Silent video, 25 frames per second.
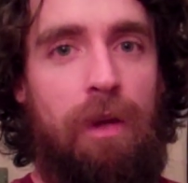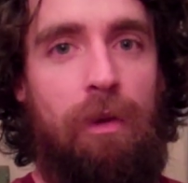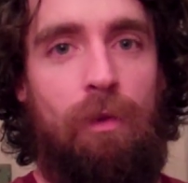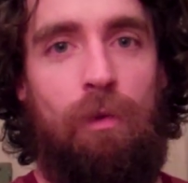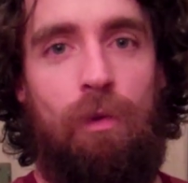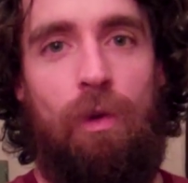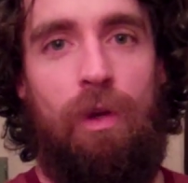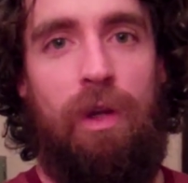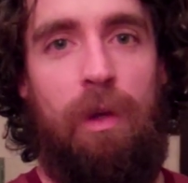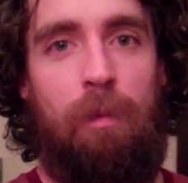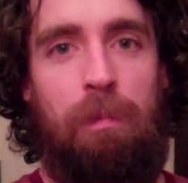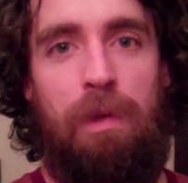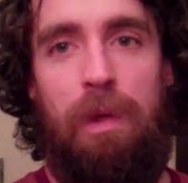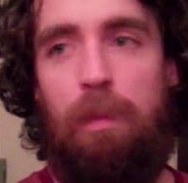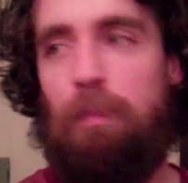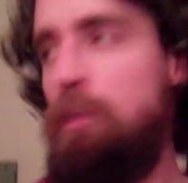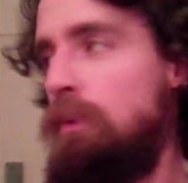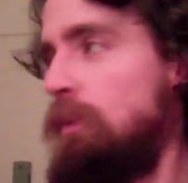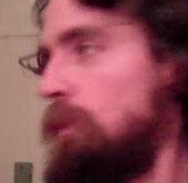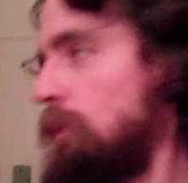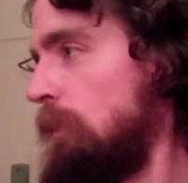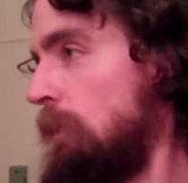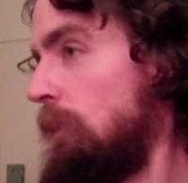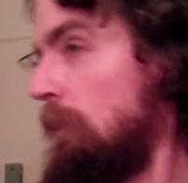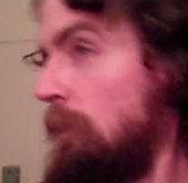I don't look at
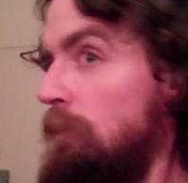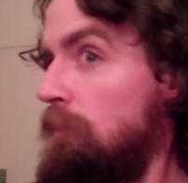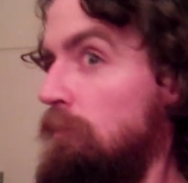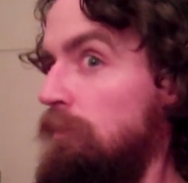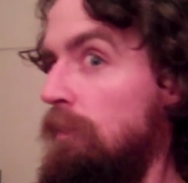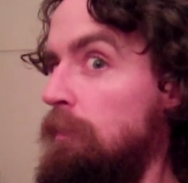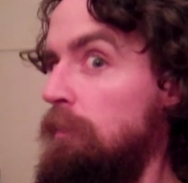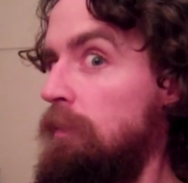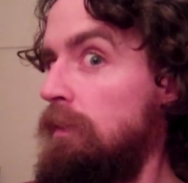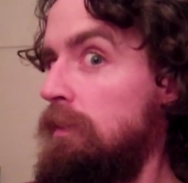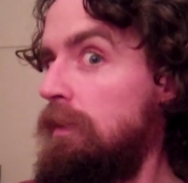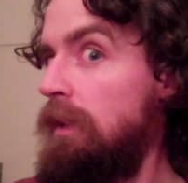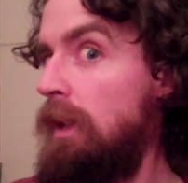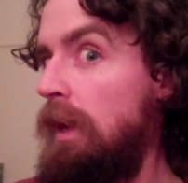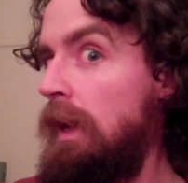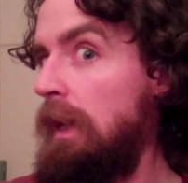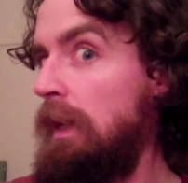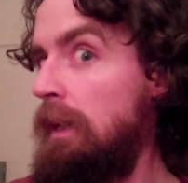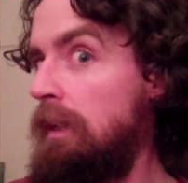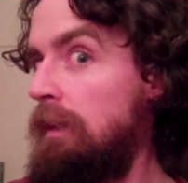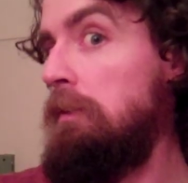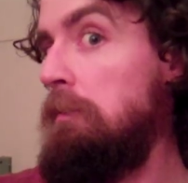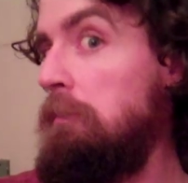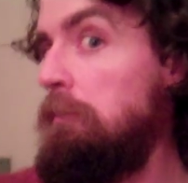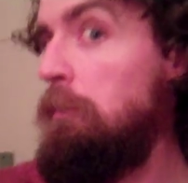people from the
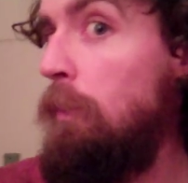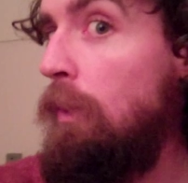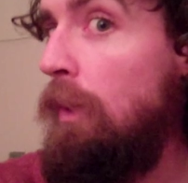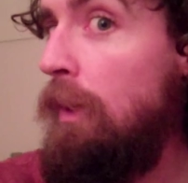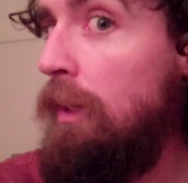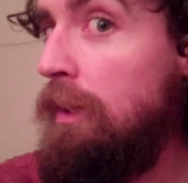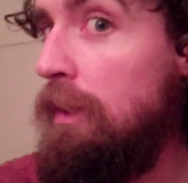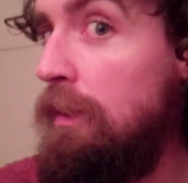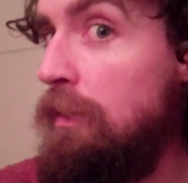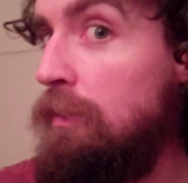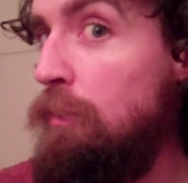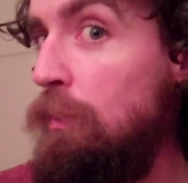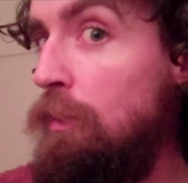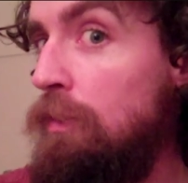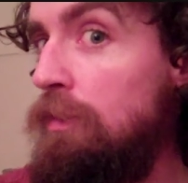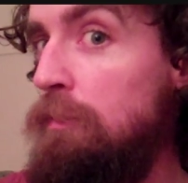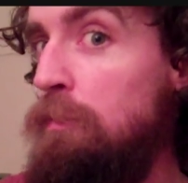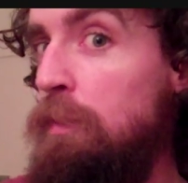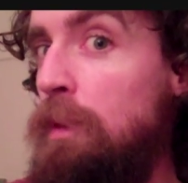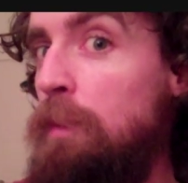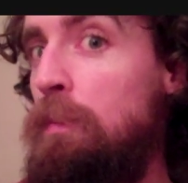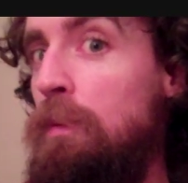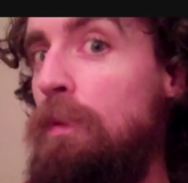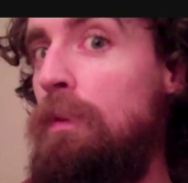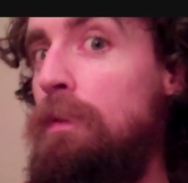side, walking towards
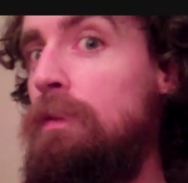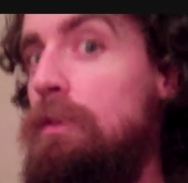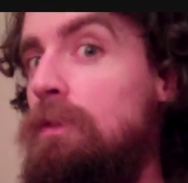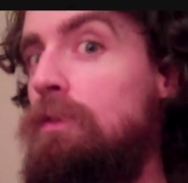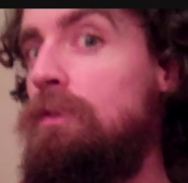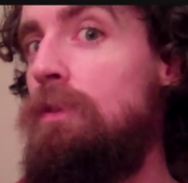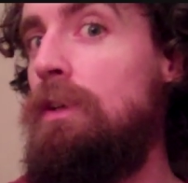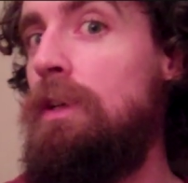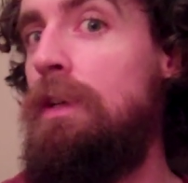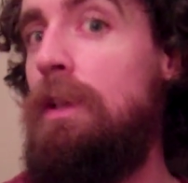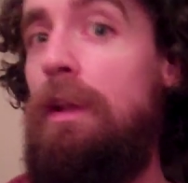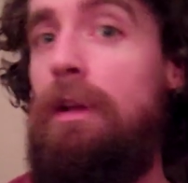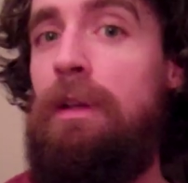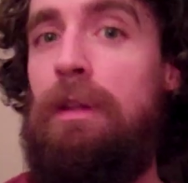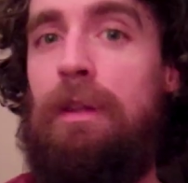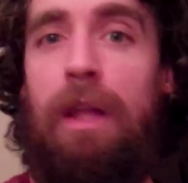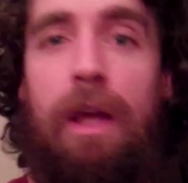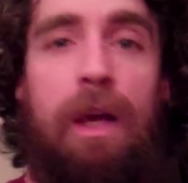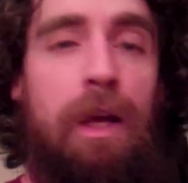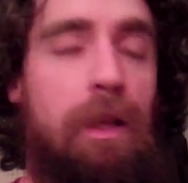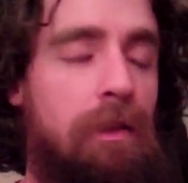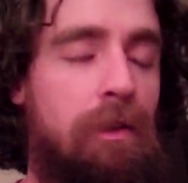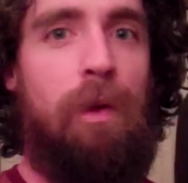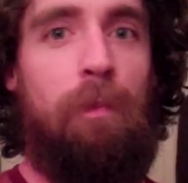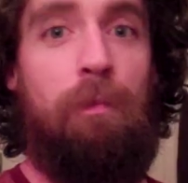people in the street like that.